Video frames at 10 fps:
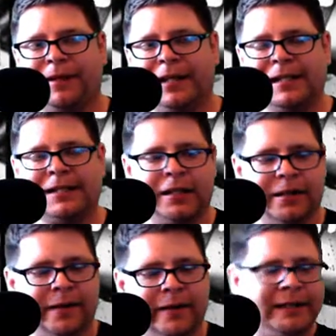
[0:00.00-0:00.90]
as
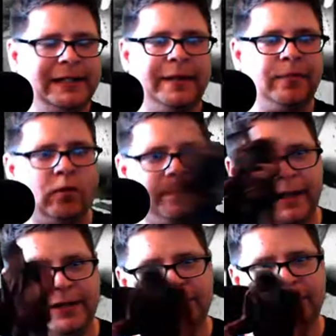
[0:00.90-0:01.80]
I'm going to take more
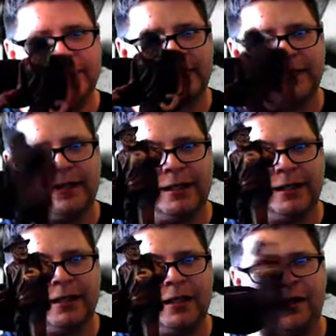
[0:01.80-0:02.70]
pictures
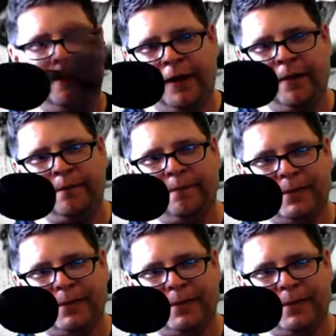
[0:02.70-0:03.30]
of him